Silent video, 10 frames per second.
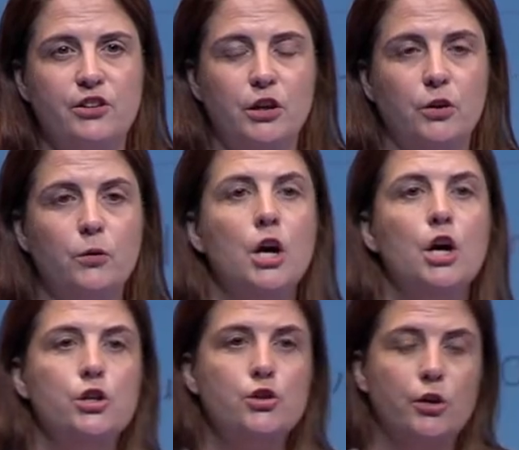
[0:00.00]
two,
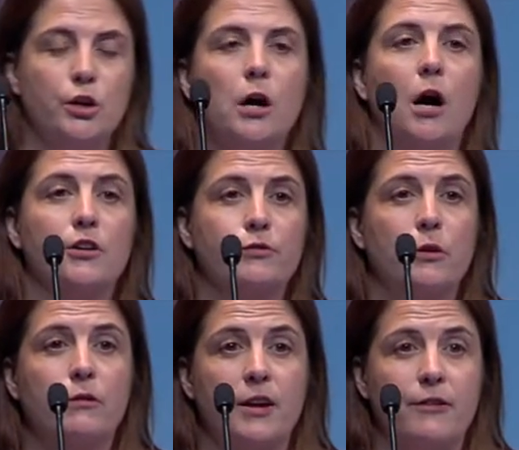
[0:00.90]
you can ask
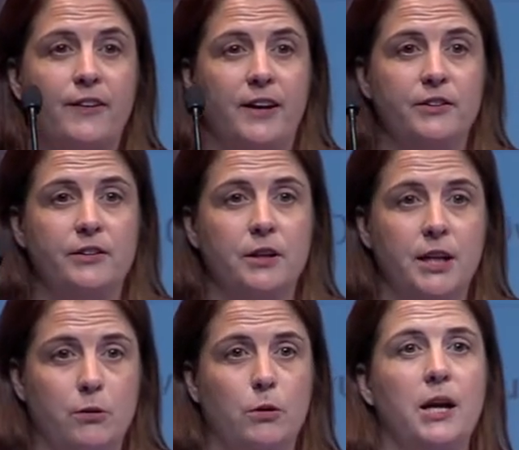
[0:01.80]
for a refund
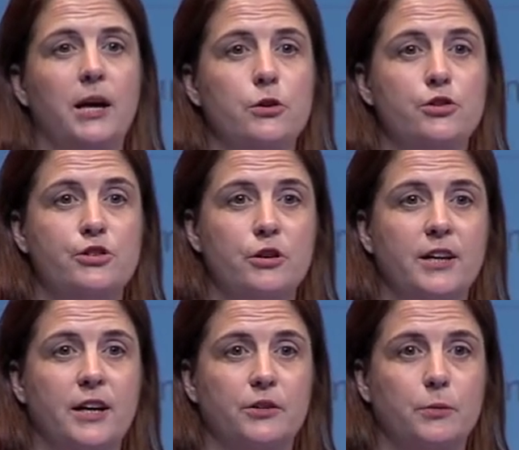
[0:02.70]
and it will allow you to do
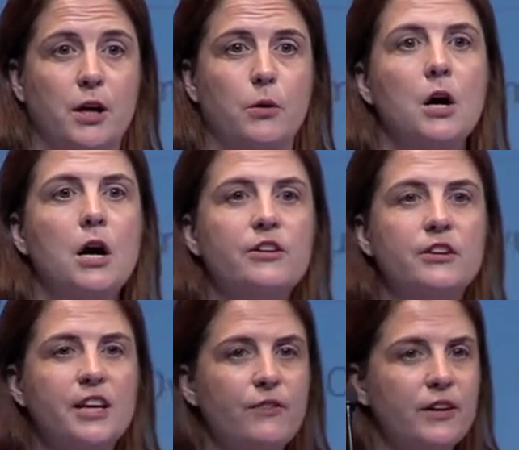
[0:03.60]
that as well.
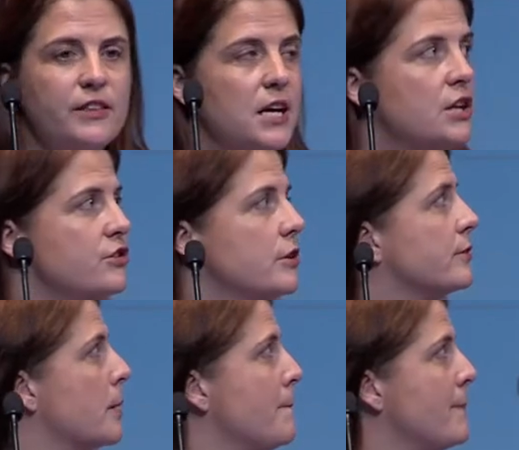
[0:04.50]
That's giving the end
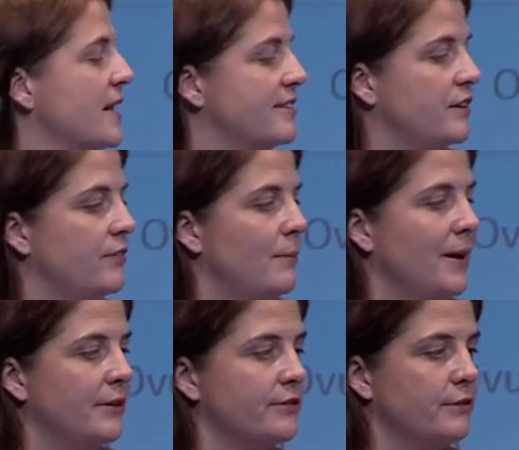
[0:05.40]
user massive
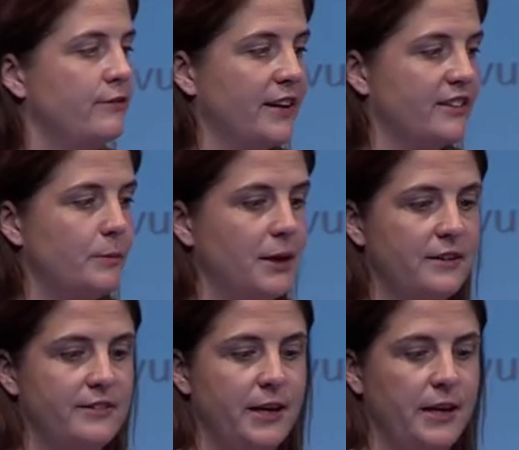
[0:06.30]
amounts of
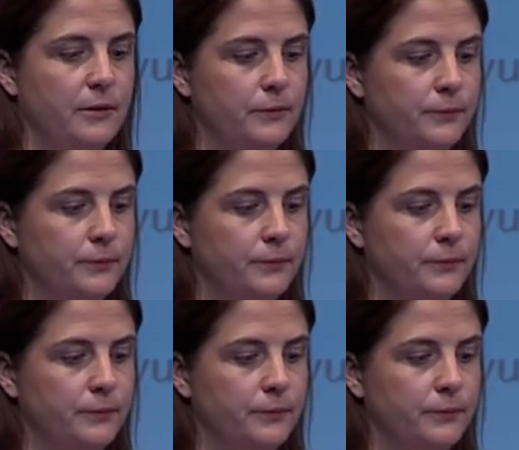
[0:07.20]
flexibility.